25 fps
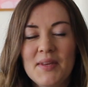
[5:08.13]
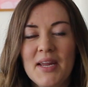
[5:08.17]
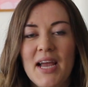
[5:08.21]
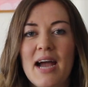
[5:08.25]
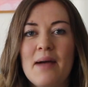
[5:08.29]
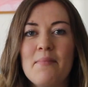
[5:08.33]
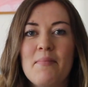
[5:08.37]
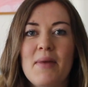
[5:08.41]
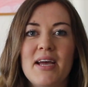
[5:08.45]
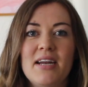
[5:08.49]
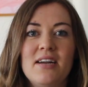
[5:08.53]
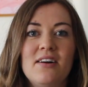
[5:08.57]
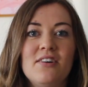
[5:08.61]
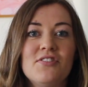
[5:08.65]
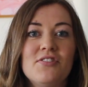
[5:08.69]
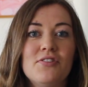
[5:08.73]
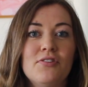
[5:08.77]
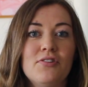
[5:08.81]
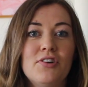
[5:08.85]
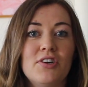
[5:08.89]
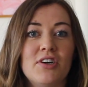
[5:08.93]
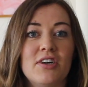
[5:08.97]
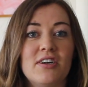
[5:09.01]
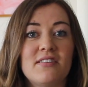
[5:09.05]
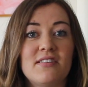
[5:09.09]
I might
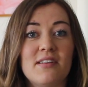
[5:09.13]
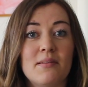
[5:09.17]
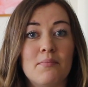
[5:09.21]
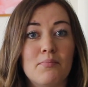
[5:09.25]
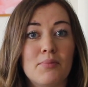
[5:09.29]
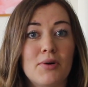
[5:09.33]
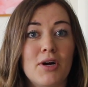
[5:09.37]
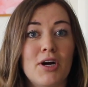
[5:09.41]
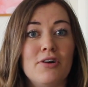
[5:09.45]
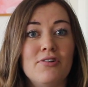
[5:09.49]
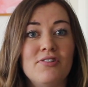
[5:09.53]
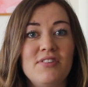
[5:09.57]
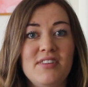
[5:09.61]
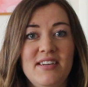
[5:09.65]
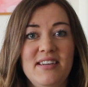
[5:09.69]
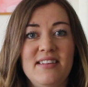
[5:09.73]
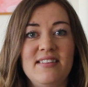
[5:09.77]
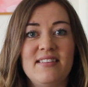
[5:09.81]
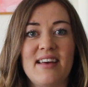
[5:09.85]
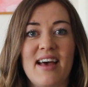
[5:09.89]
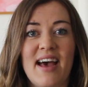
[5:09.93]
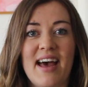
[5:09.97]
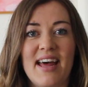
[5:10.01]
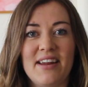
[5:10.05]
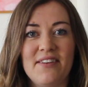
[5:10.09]
also cook some
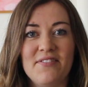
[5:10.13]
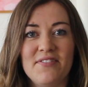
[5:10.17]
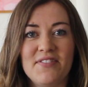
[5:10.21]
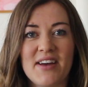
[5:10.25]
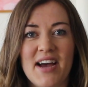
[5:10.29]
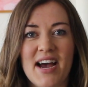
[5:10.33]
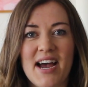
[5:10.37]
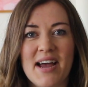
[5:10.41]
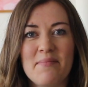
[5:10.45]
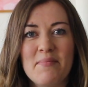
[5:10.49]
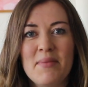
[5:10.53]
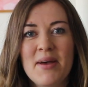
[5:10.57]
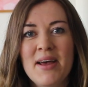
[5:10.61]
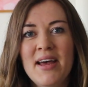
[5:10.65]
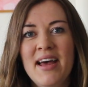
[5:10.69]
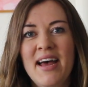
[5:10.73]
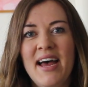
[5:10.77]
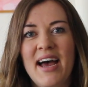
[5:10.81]
proteins ahead of time.